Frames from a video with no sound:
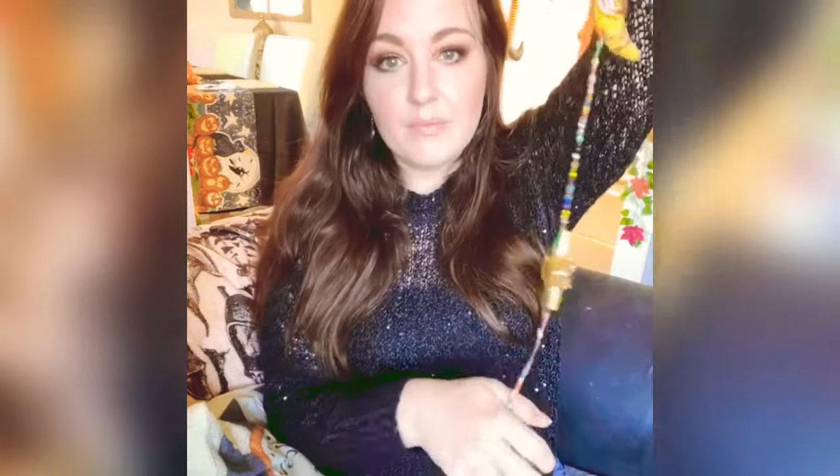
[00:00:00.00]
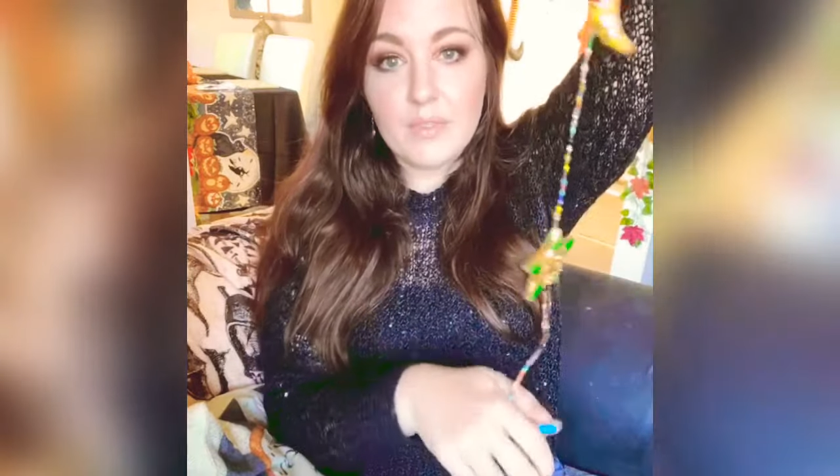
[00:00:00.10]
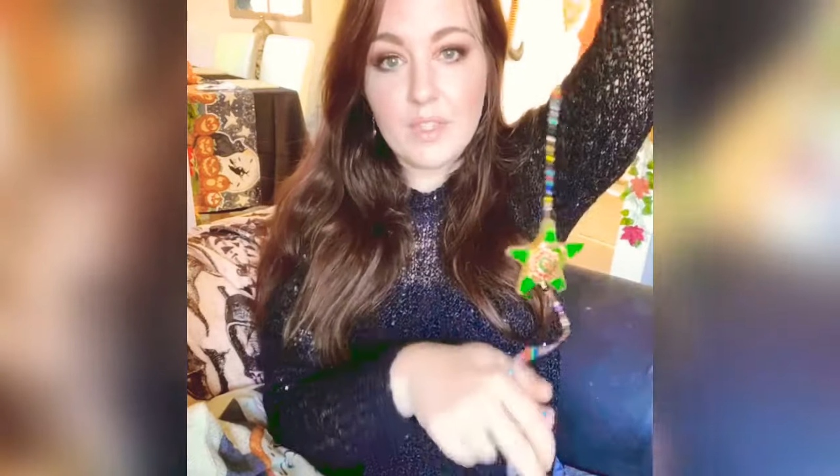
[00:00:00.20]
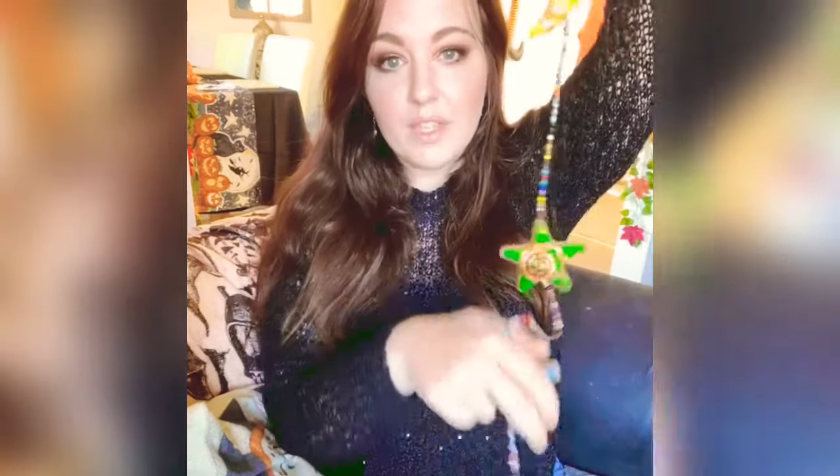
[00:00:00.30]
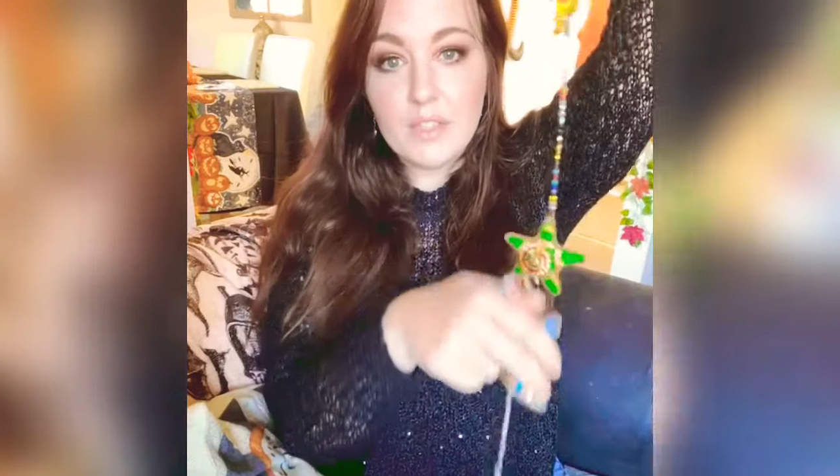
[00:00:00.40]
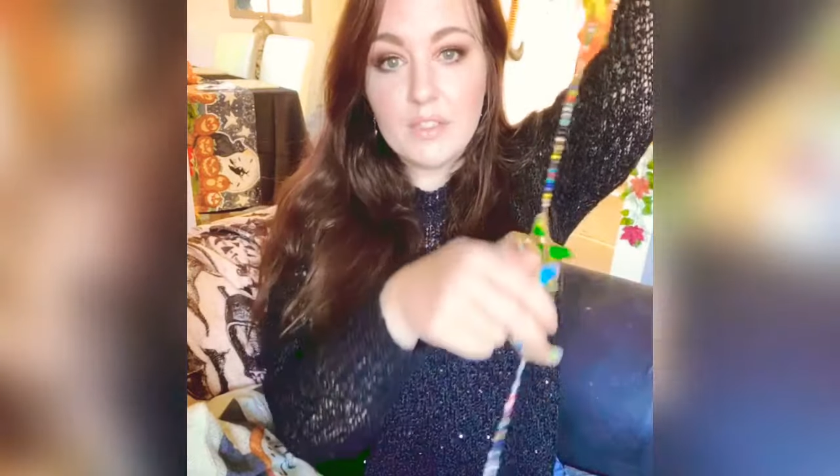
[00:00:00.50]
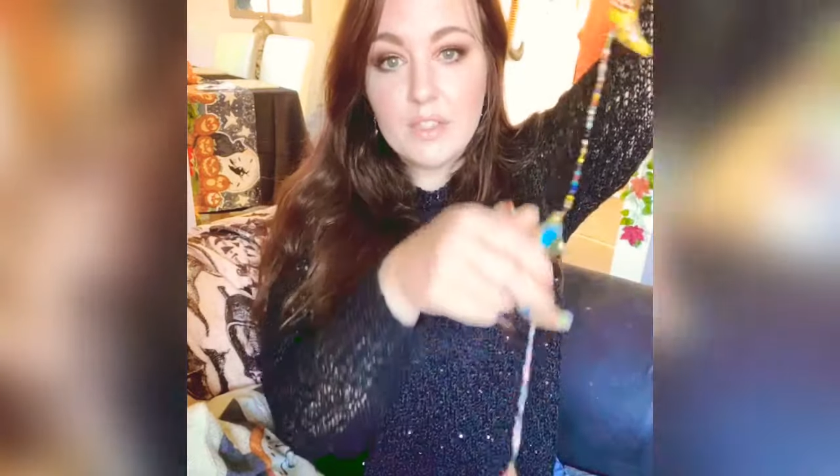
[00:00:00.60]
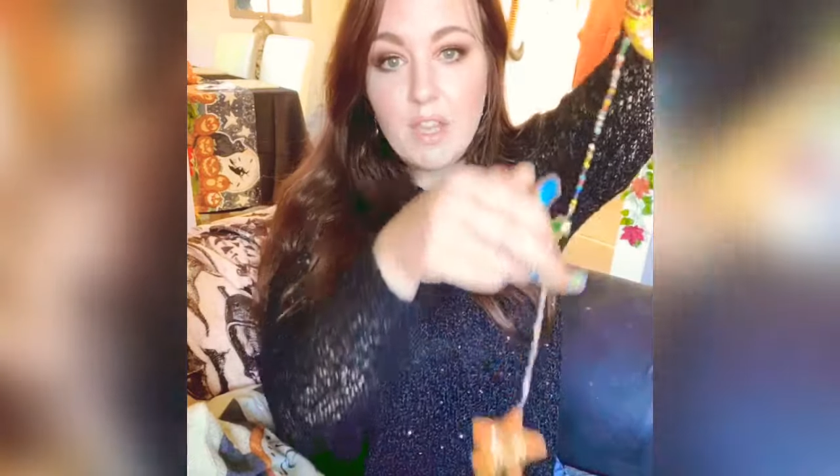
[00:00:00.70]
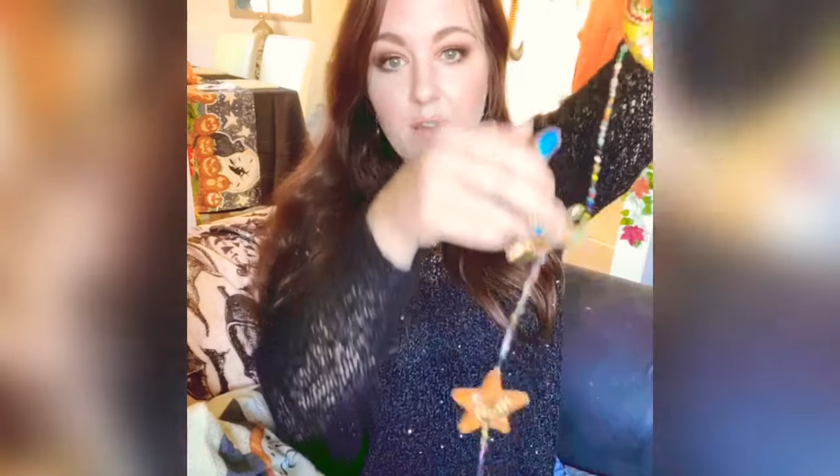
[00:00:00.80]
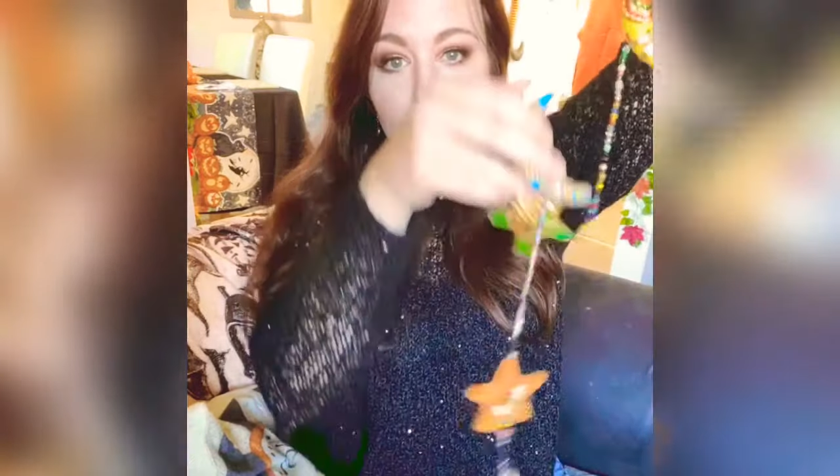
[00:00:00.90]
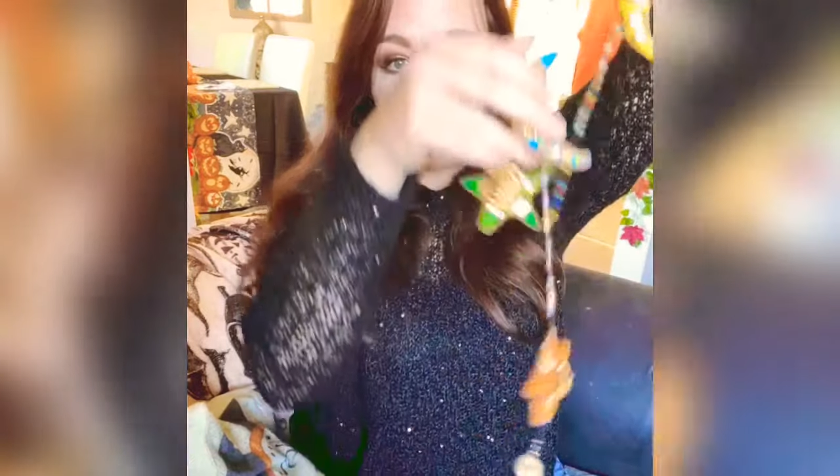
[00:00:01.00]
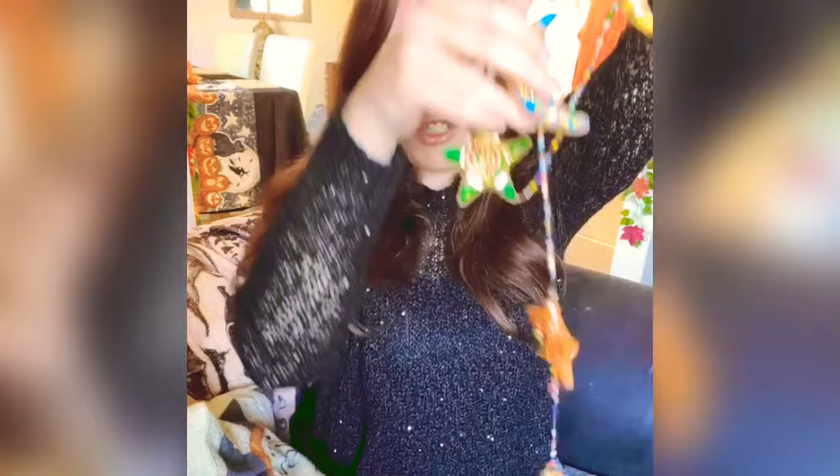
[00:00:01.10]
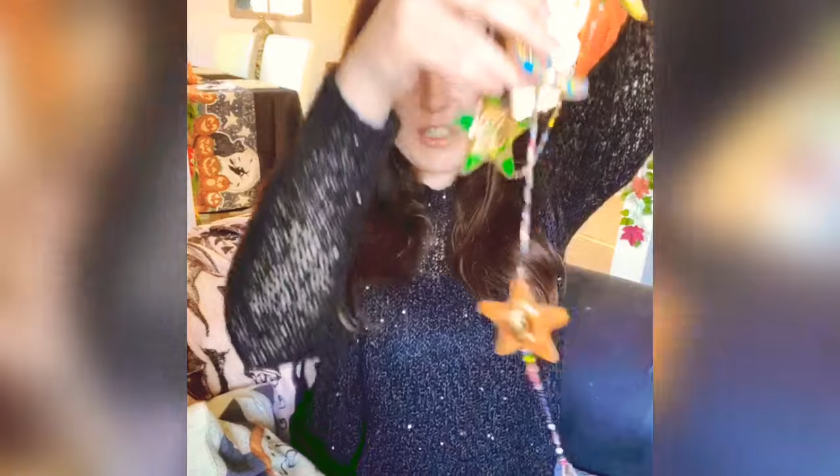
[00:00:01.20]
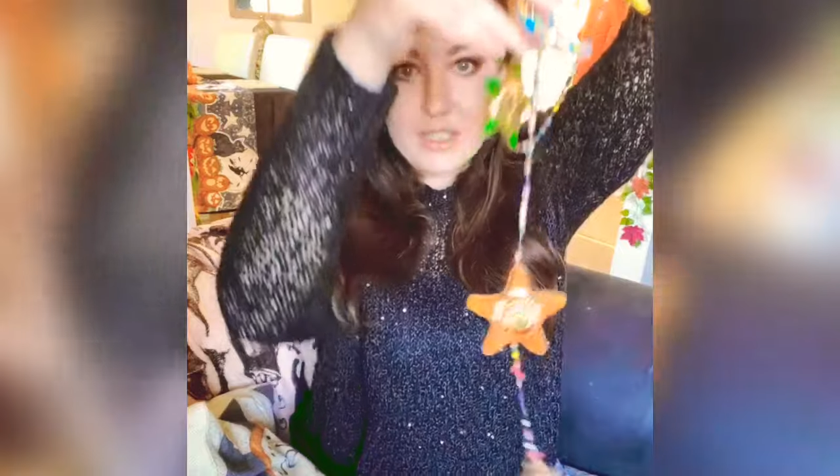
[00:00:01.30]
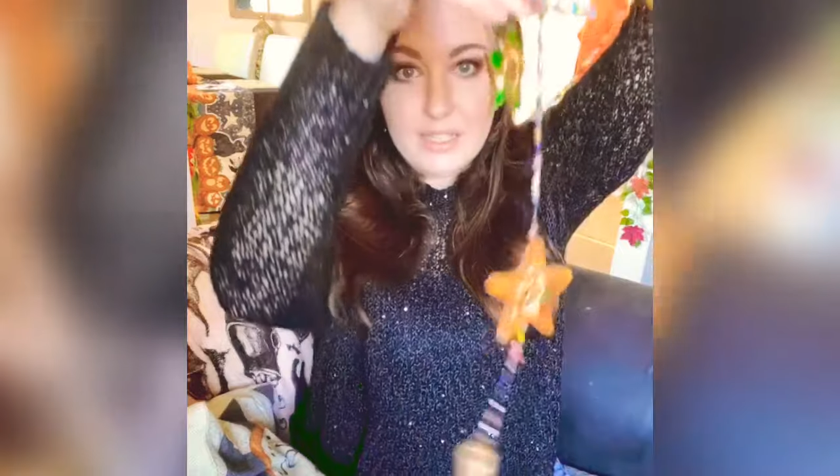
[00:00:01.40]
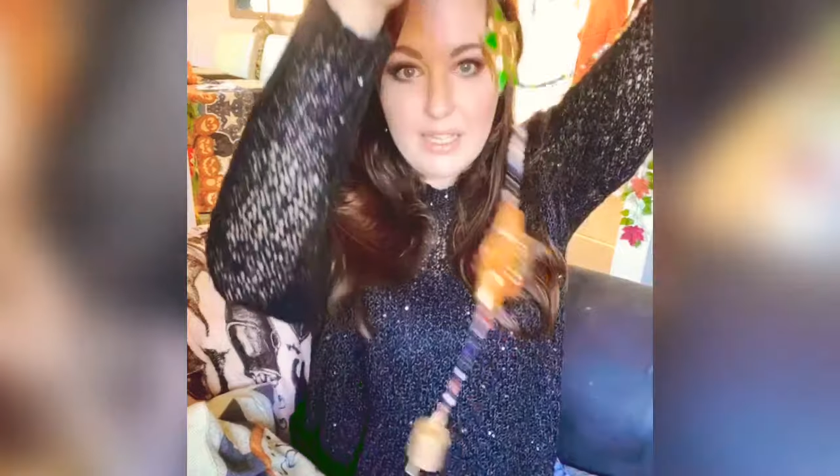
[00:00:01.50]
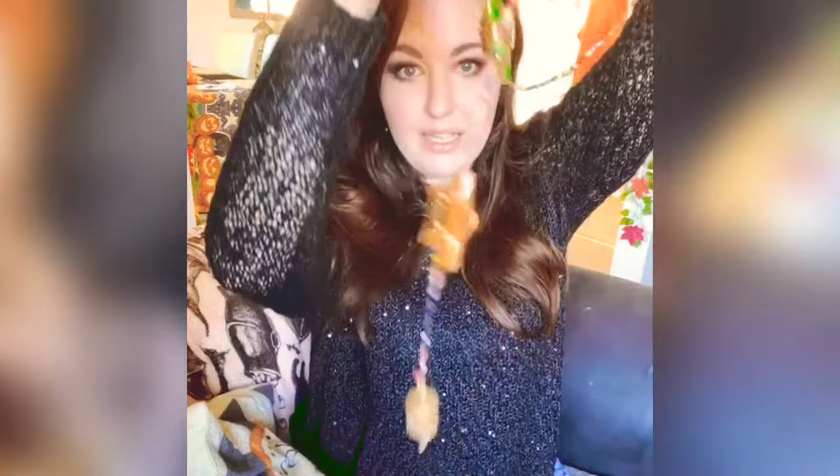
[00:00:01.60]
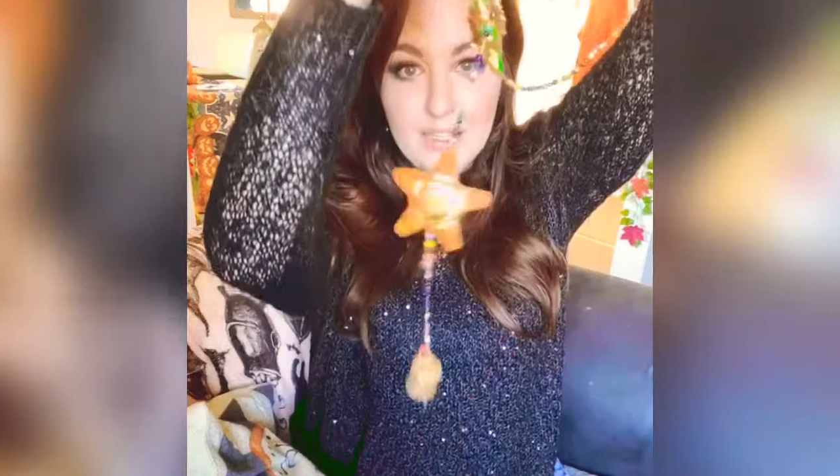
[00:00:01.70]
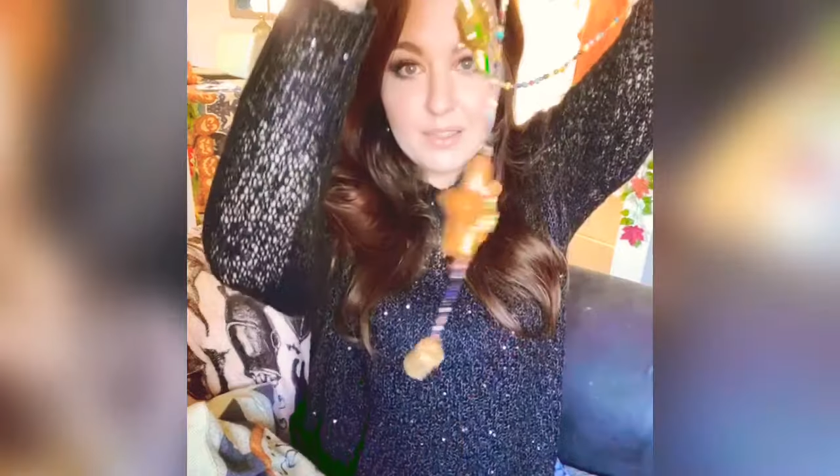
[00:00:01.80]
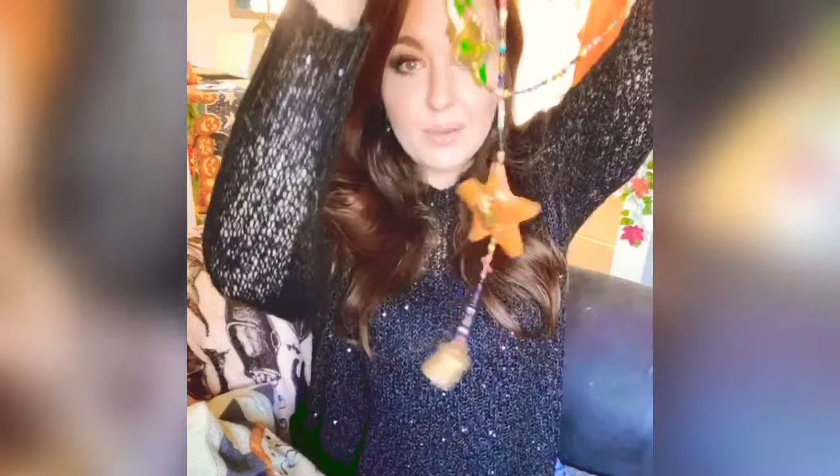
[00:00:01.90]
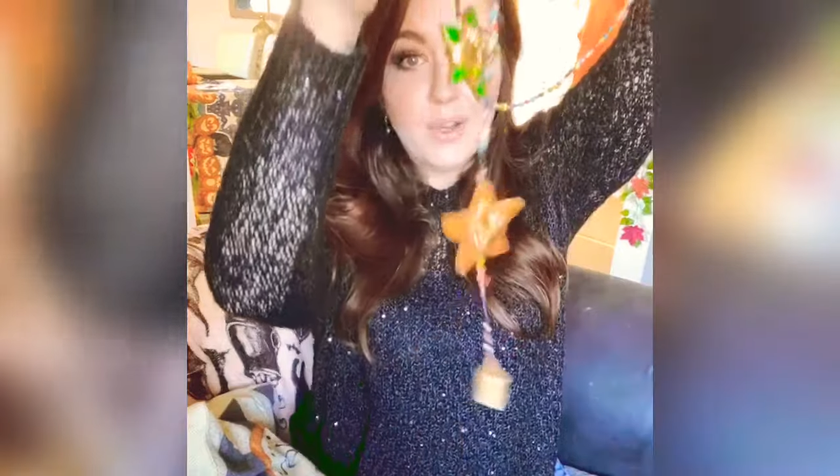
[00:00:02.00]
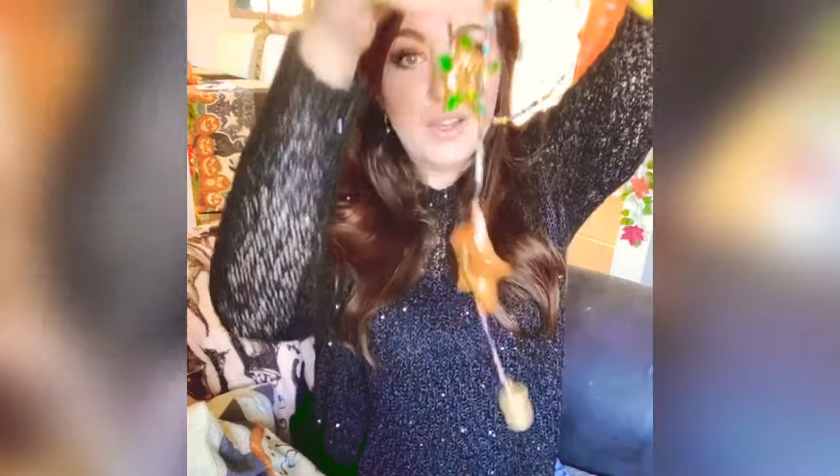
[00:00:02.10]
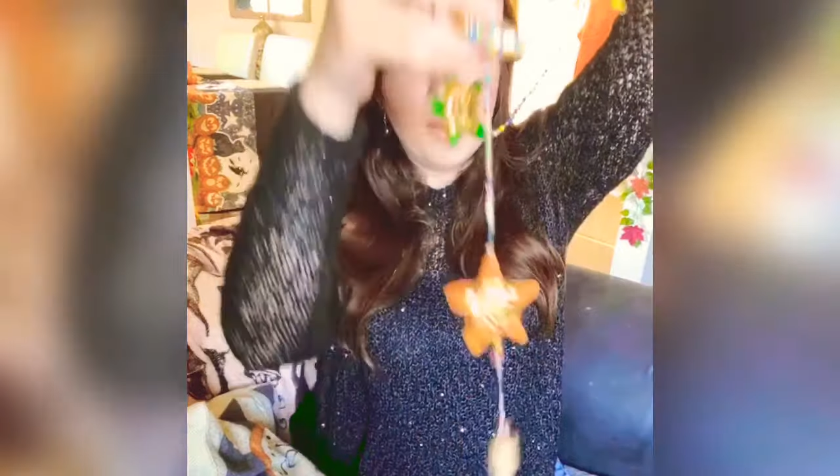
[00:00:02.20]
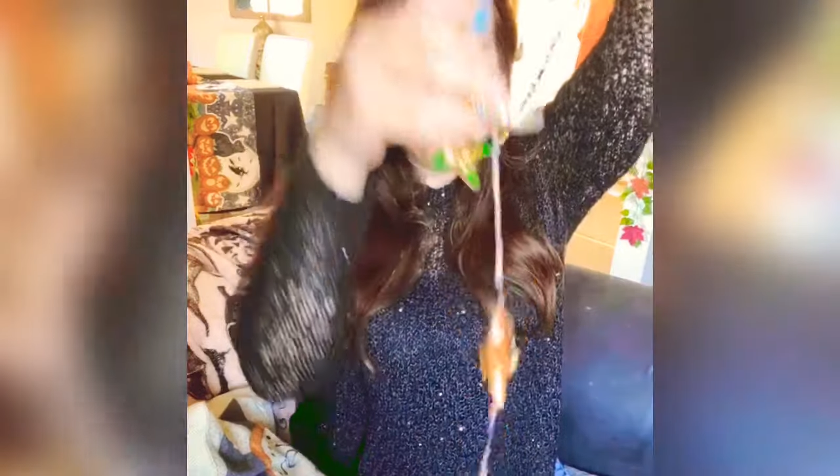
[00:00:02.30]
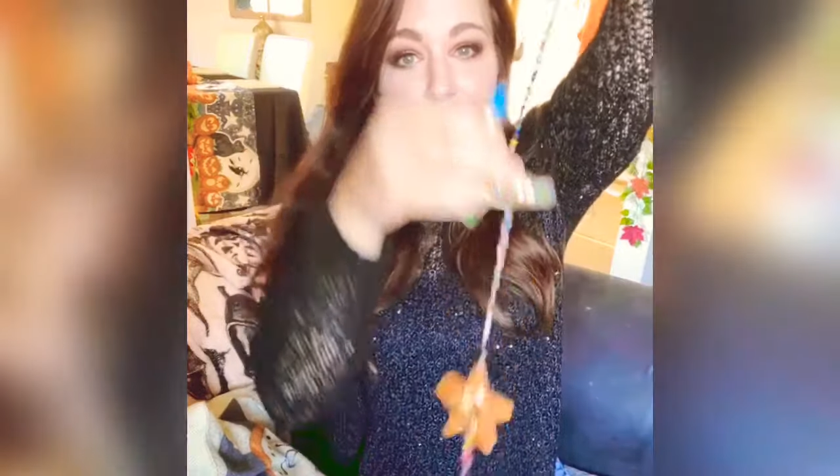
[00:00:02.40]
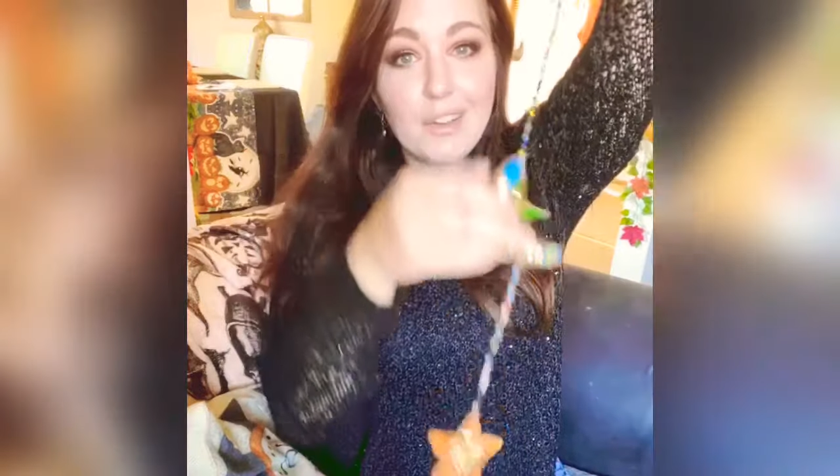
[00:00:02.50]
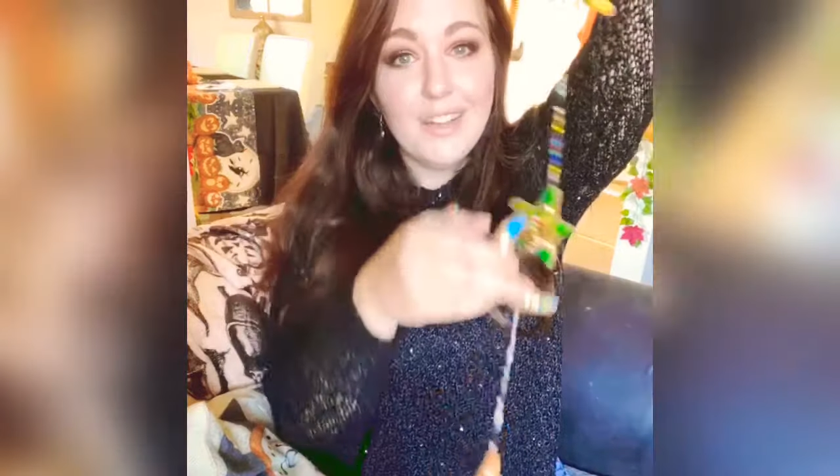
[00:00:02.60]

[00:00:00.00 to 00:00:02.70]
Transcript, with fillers: And so as you can see, it's quite long